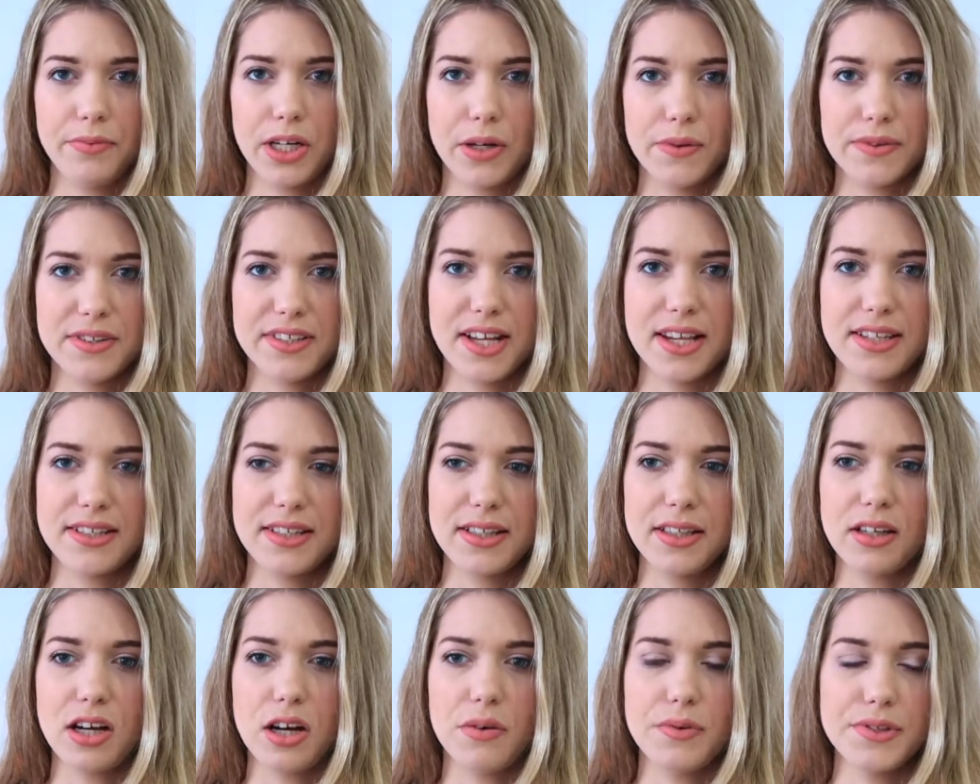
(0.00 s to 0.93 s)
When I was
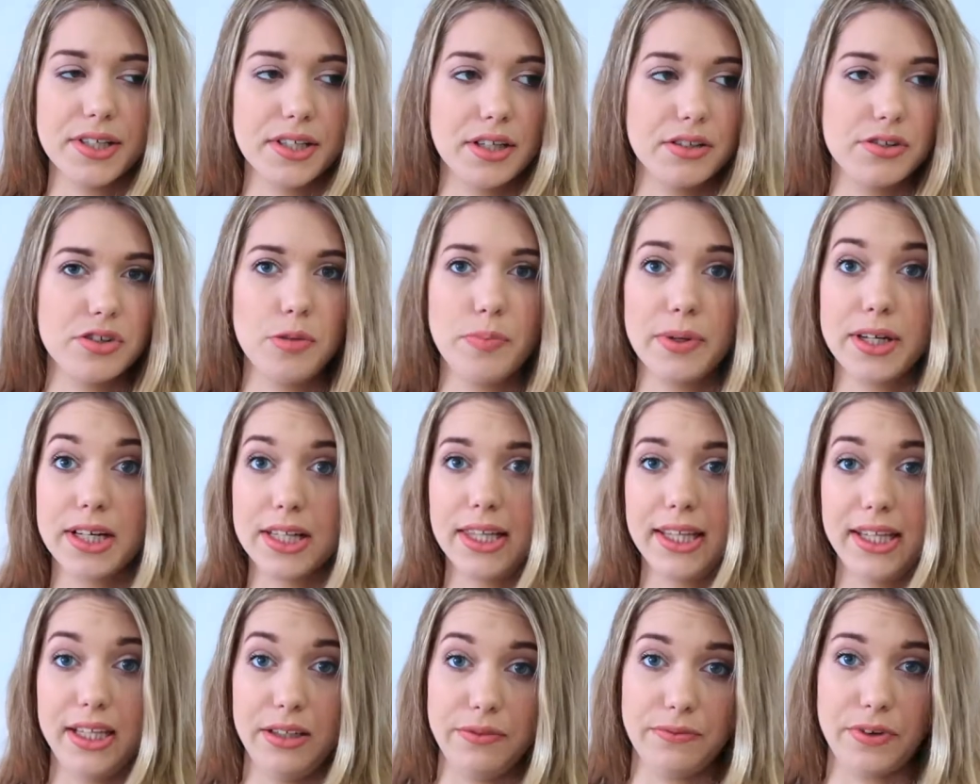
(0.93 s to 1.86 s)
nesting, I was like a super
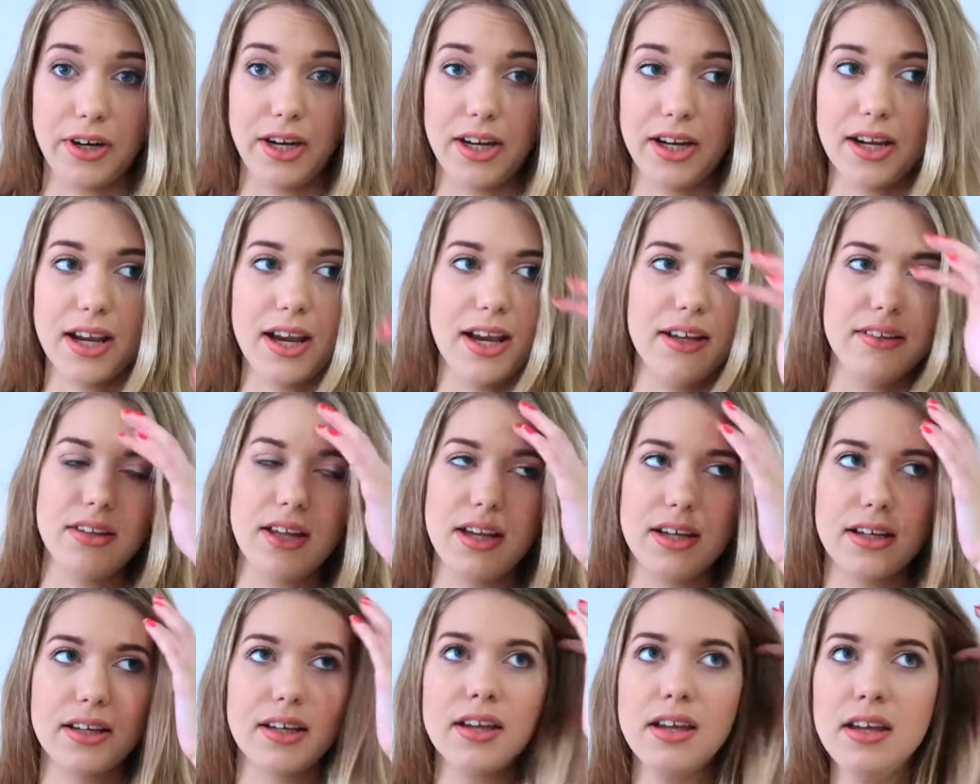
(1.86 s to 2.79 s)
clean freak, and
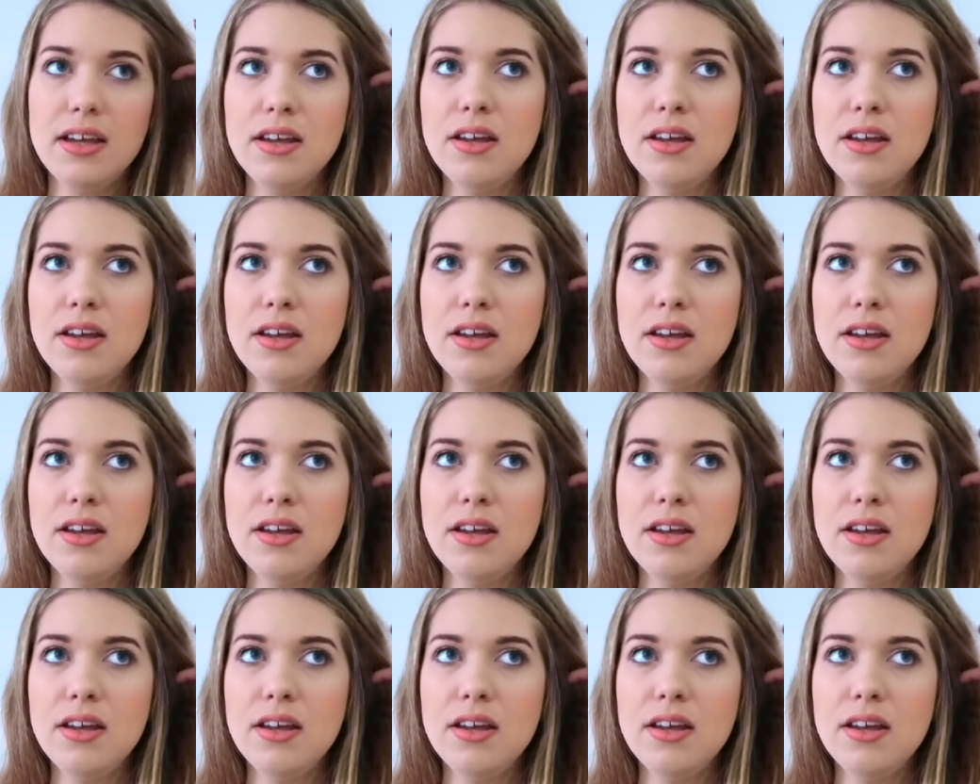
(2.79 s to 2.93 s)
like,